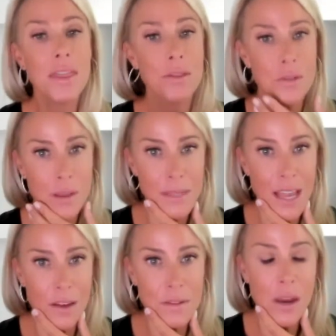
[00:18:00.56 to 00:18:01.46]
through
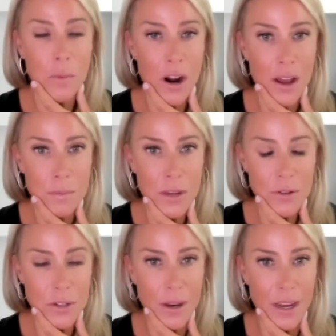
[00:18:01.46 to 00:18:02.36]
themselves. They were not immune
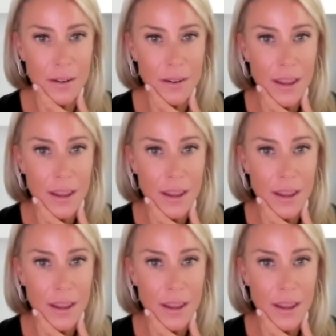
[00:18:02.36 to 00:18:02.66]
to it.